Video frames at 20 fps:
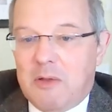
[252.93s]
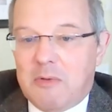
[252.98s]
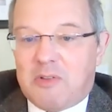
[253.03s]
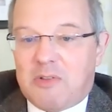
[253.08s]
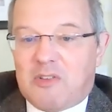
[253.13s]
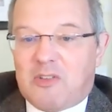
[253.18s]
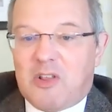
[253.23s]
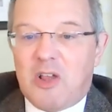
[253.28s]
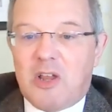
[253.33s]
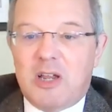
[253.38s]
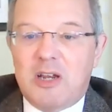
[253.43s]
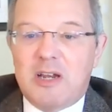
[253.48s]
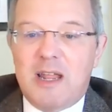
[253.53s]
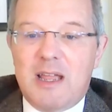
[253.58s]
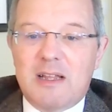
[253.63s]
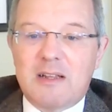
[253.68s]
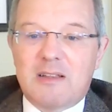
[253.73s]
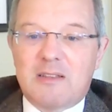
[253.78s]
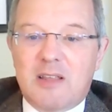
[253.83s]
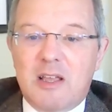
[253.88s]

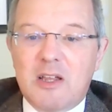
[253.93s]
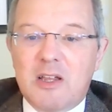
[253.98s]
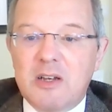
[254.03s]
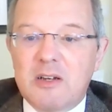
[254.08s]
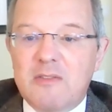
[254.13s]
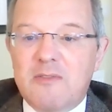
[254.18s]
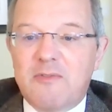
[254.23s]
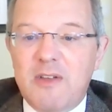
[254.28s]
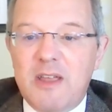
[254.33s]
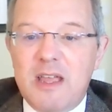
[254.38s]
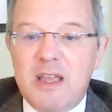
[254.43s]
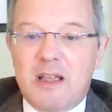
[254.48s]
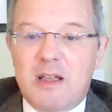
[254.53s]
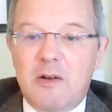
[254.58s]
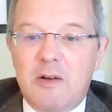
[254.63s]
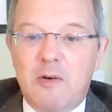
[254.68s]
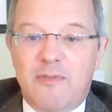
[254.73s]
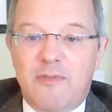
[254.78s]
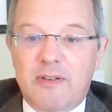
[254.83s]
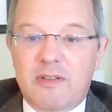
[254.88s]
second
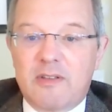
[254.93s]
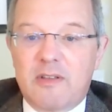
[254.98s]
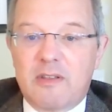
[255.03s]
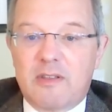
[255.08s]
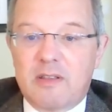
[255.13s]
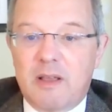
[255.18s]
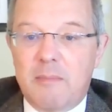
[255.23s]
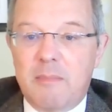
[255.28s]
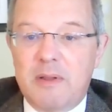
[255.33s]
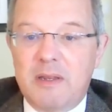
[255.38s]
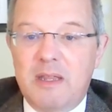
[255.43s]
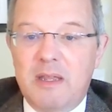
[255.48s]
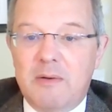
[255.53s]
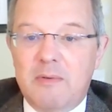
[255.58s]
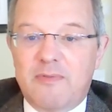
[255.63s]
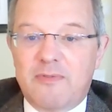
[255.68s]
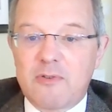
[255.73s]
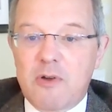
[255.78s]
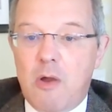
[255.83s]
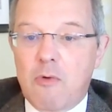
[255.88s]
vehicle for
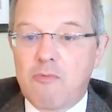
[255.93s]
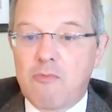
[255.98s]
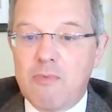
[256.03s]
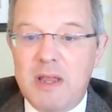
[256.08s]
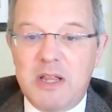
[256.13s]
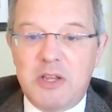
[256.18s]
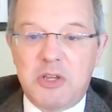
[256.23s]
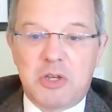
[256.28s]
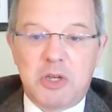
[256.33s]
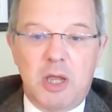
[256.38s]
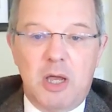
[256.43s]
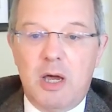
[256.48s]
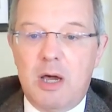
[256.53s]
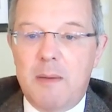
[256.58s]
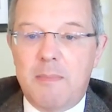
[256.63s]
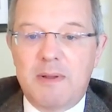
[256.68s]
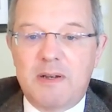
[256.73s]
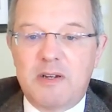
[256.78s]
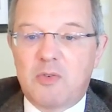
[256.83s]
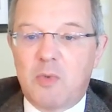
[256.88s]
somebody, for a rich
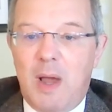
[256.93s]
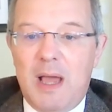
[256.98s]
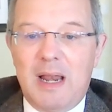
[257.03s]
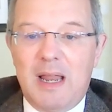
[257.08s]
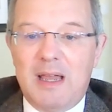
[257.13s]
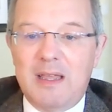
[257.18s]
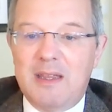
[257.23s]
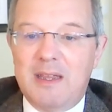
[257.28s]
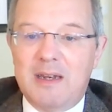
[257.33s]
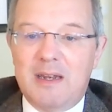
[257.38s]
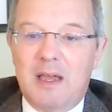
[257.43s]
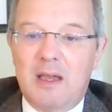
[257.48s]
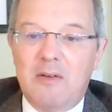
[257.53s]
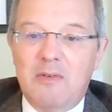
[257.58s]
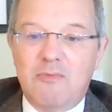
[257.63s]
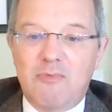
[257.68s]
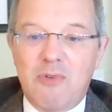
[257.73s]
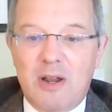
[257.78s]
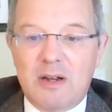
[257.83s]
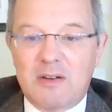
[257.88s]
urban dweller,
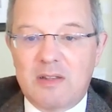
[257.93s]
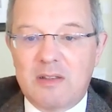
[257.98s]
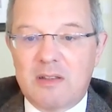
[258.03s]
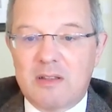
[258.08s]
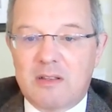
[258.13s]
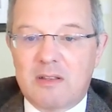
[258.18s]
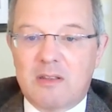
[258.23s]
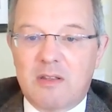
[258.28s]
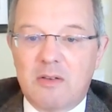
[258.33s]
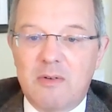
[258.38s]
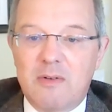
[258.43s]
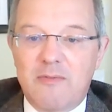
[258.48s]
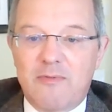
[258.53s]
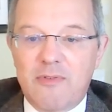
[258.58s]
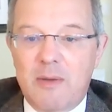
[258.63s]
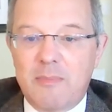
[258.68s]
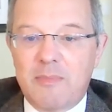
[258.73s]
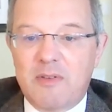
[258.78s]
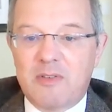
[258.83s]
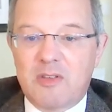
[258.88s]
run to and
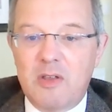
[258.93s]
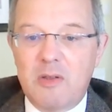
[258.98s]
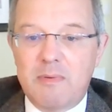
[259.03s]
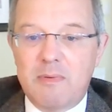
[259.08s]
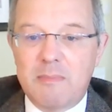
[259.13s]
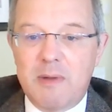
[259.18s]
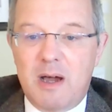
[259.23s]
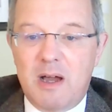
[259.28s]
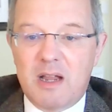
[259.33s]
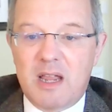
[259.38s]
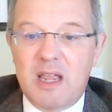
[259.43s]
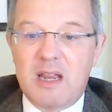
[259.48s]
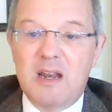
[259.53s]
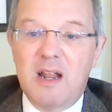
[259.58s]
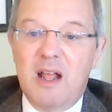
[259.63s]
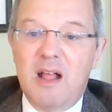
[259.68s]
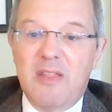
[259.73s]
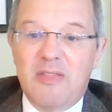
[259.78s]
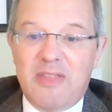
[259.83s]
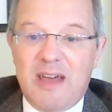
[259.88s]
from the supermarket.
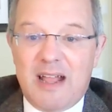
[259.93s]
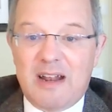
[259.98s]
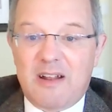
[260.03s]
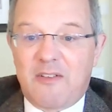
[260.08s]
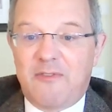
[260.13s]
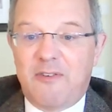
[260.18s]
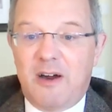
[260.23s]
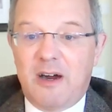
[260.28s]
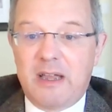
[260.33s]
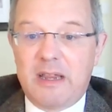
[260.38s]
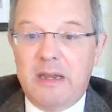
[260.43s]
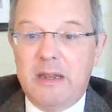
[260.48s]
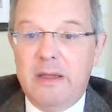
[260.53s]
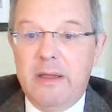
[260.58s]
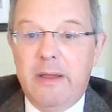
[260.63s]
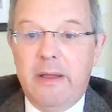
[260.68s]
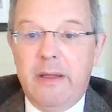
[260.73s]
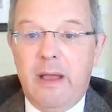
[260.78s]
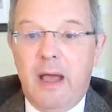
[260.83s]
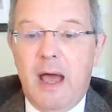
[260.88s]
That's fine.
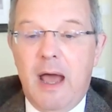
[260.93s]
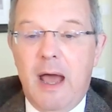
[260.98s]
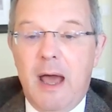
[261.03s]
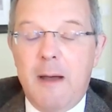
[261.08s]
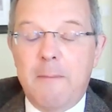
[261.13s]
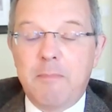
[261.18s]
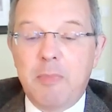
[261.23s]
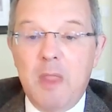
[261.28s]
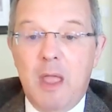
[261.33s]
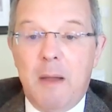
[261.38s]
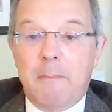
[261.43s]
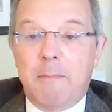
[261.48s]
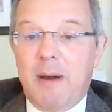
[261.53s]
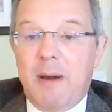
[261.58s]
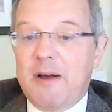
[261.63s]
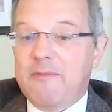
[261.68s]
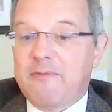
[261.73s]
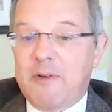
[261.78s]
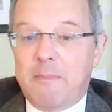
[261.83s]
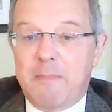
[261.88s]

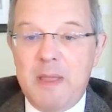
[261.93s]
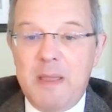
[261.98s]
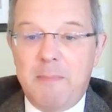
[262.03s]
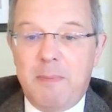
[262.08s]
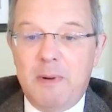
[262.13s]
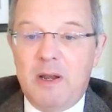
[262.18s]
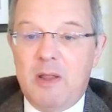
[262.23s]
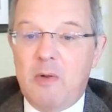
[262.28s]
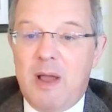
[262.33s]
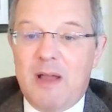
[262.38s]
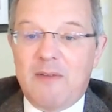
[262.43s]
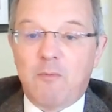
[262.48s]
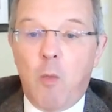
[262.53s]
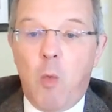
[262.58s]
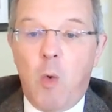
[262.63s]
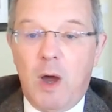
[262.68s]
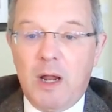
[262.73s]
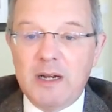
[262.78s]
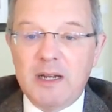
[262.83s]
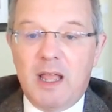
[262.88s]
But for people who have
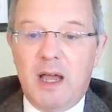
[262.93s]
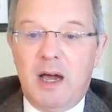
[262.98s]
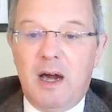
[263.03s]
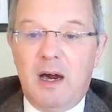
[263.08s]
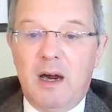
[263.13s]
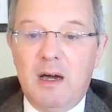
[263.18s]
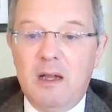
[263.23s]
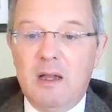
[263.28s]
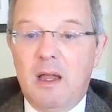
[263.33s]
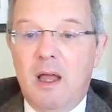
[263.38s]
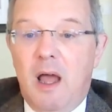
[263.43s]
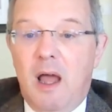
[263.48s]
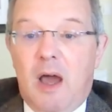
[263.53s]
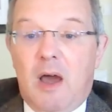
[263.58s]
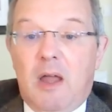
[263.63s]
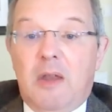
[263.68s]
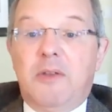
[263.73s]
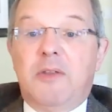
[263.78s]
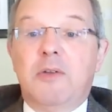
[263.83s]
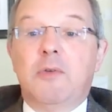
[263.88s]
one car
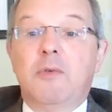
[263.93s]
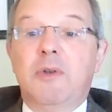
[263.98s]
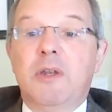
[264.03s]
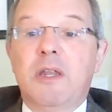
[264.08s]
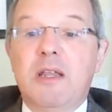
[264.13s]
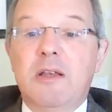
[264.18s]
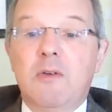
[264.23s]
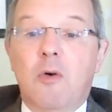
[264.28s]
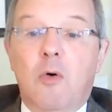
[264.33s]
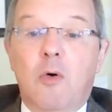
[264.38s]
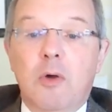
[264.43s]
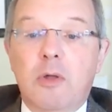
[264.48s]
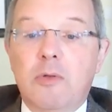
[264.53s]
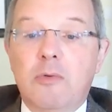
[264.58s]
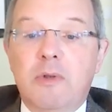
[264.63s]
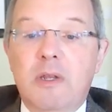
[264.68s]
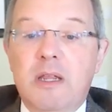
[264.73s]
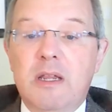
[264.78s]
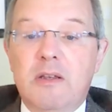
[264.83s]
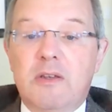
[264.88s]
and who
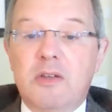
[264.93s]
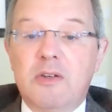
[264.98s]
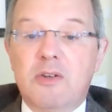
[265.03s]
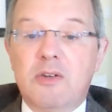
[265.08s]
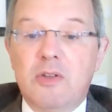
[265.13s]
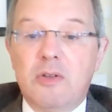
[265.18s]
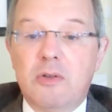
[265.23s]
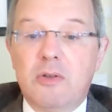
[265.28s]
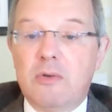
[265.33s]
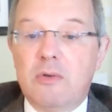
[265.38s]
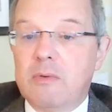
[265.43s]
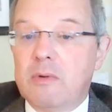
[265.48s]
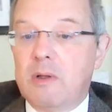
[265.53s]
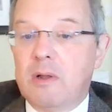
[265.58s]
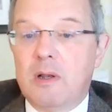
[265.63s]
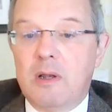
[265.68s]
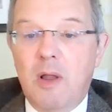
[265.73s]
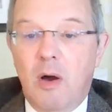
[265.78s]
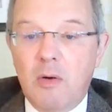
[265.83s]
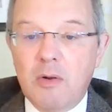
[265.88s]
need to do
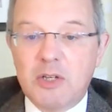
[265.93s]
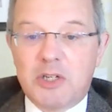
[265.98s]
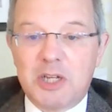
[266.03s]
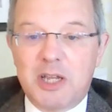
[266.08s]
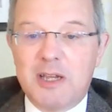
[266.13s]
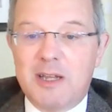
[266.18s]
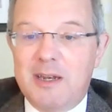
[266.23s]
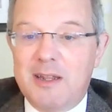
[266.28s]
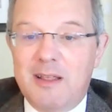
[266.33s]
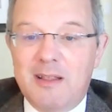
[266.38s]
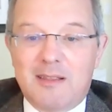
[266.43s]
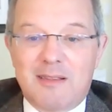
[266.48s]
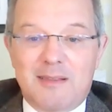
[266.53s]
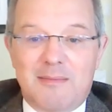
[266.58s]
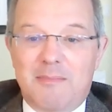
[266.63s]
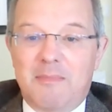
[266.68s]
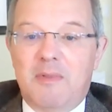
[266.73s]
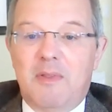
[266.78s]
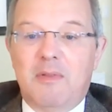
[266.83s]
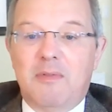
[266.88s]
long
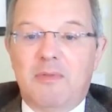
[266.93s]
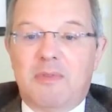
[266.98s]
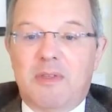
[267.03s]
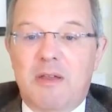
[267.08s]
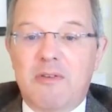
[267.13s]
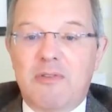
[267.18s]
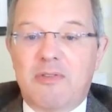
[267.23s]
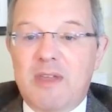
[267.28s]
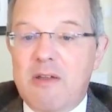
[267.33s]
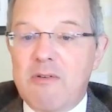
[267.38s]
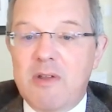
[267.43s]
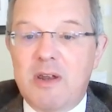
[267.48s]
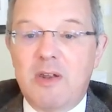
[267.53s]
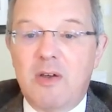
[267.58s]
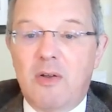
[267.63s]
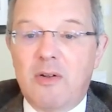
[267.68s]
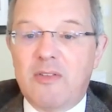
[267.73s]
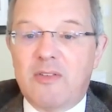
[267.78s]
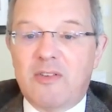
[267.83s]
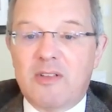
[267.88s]
journeys, they're a
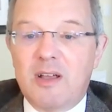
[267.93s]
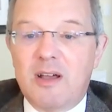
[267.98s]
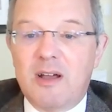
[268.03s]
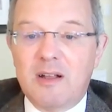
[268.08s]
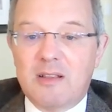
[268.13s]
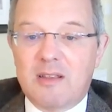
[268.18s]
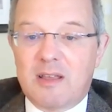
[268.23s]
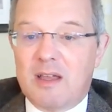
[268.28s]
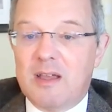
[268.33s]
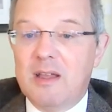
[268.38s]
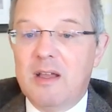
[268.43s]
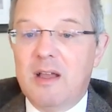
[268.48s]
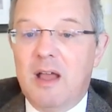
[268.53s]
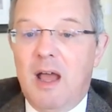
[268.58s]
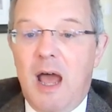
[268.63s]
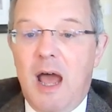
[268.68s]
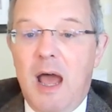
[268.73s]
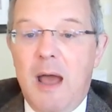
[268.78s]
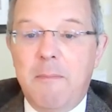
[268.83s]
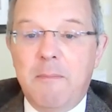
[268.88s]
non-starter.
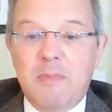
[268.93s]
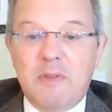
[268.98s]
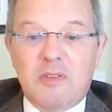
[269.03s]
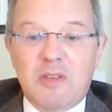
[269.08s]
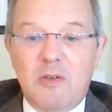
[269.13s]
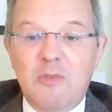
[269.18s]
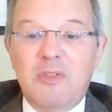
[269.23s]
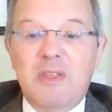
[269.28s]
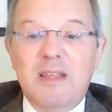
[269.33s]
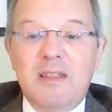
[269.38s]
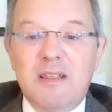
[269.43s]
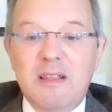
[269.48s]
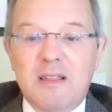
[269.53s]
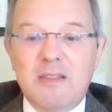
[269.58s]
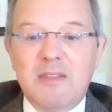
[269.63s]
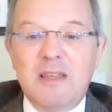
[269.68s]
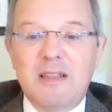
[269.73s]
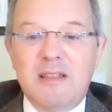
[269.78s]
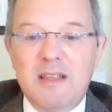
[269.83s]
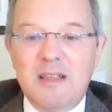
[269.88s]
So this
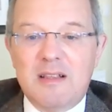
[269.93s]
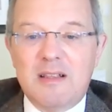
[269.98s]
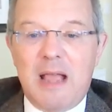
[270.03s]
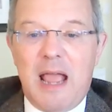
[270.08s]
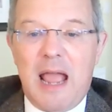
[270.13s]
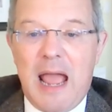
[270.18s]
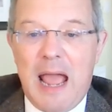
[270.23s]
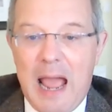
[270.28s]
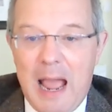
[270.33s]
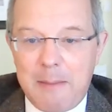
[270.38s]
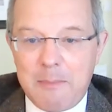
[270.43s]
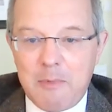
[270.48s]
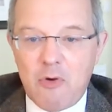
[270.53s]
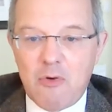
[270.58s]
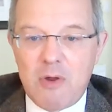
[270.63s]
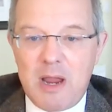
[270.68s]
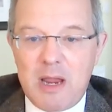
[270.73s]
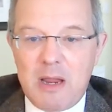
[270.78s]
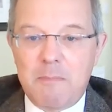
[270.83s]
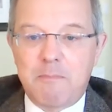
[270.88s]
is
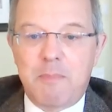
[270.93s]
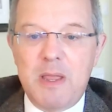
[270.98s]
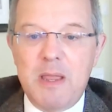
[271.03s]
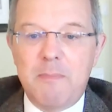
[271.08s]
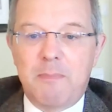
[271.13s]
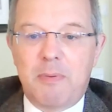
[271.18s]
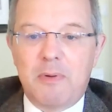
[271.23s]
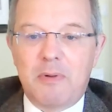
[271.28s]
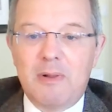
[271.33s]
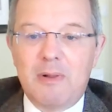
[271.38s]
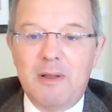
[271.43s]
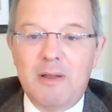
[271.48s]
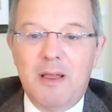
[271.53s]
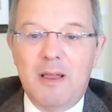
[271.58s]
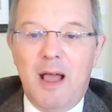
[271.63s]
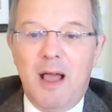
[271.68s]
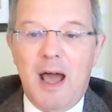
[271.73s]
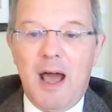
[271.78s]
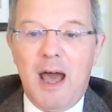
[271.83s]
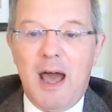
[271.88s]
hammering people
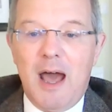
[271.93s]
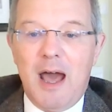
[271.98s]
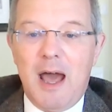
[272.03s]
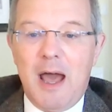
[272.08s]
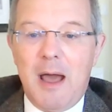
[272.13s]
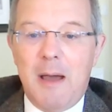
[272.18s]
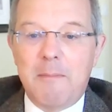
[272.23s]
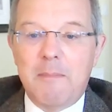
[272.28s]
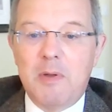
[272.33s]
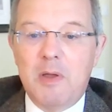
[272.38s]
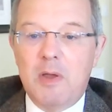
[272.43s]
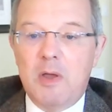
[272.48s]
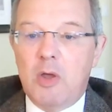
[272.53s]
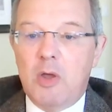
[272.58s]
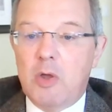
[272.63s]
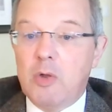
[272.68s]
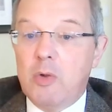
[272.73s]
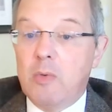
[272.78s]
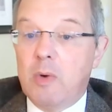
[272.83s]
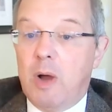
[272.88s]

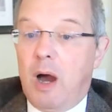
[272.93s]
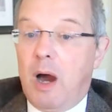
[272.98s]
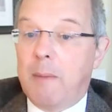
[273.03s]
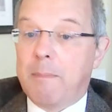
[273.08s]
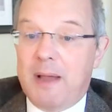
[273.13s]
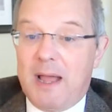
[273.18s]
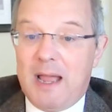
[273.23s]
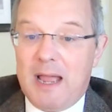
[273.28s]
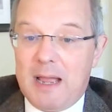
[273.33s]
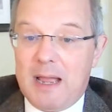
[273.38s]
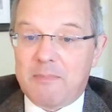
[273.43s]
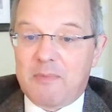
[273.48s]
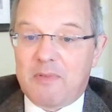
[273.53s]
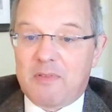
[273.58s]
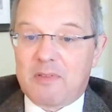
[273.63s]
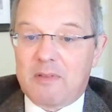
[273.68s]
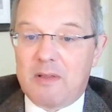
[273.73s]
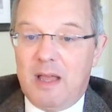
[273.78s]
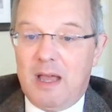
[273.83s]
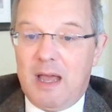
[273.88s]
who are
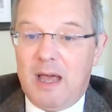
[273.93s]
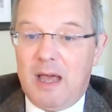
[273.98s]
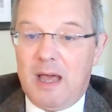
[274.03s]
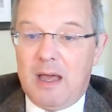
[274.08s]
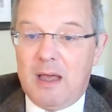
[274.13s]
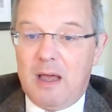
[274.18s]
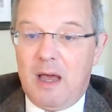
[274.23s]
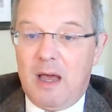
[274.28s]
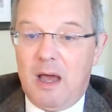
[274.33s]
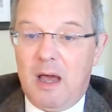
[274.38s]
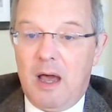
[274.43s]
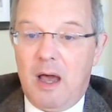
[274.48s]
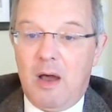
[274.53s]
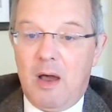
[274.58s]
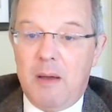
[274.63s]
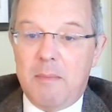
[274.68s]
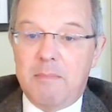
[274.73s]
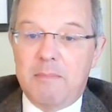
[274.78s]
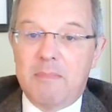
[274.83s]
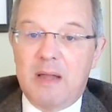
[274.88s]
perhaps
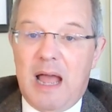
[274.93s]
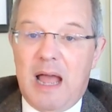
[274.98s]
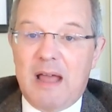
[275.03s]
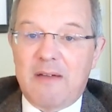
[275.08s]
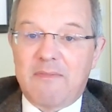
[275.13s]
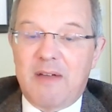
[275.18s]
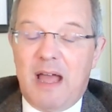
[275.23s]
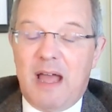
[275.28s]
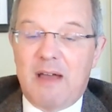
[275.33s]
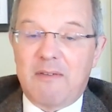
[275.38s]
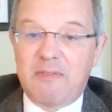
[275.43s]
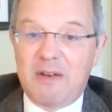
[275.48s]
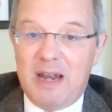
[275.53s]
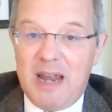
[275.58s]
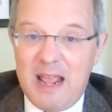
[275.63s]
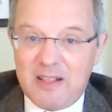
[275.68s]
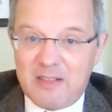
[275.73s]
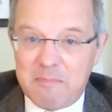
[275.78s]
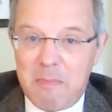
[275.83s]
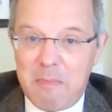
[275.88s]
have
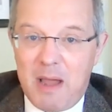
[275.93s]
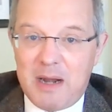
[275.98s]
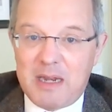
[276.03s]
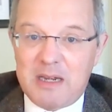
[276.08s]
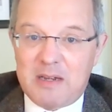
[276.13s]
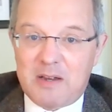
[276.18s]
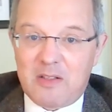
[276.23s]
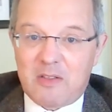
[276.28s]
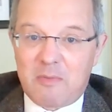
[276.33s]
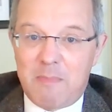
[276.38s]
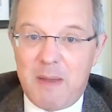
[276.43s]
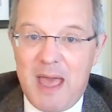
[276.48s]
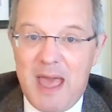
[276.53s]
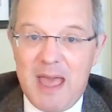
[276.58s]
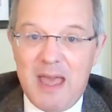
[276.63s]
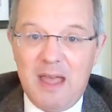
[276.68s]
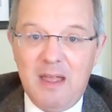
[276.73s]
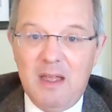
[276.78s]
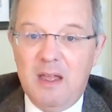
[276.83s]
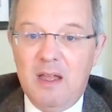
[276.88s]
less money to
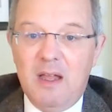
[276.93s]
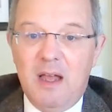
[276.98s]
spare.